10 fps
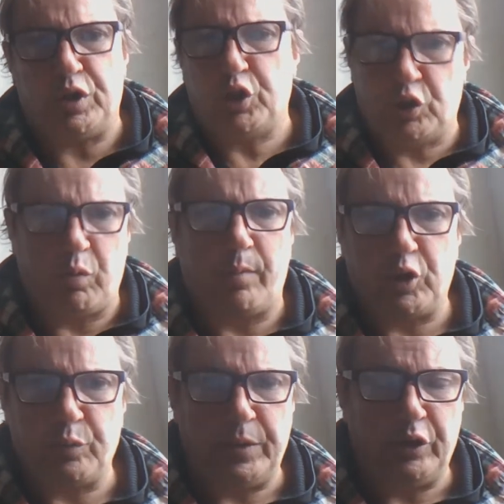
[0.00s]
This is what we
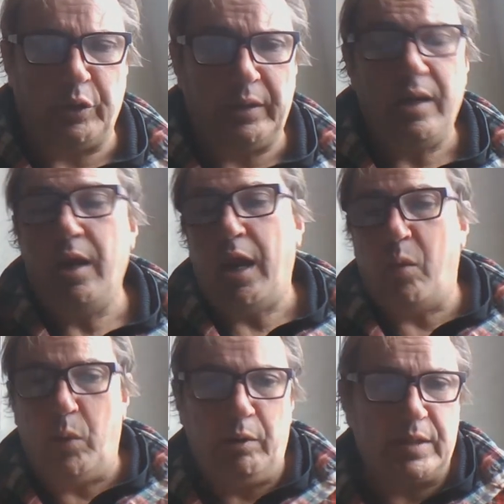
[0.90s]
should be doing.
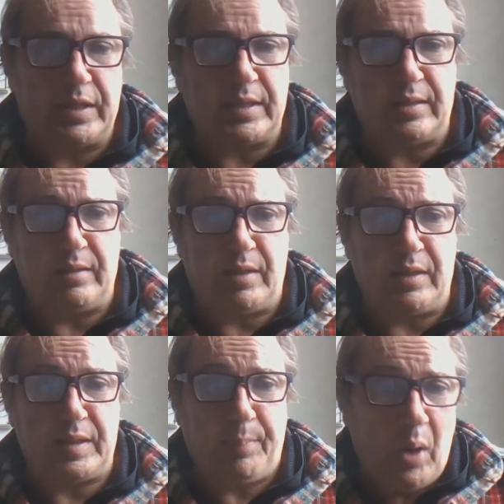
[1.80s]
And where is the
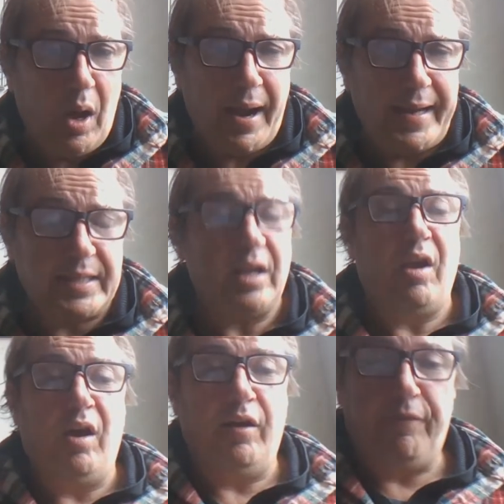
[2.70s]
supplies
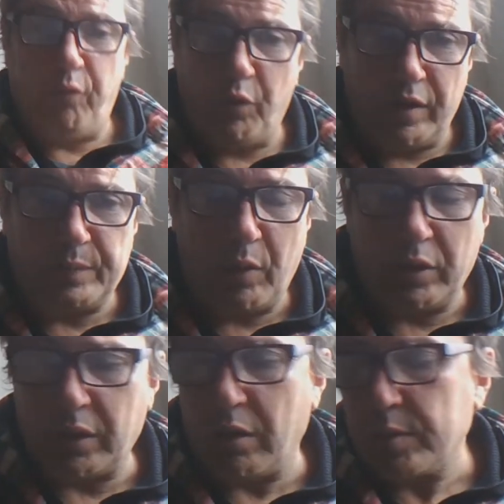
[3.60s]
for those
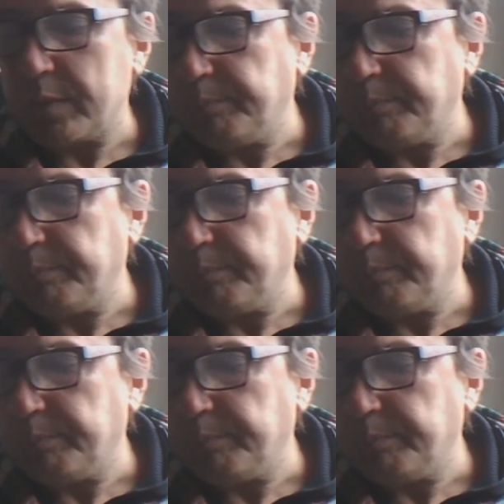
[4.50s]
protocols?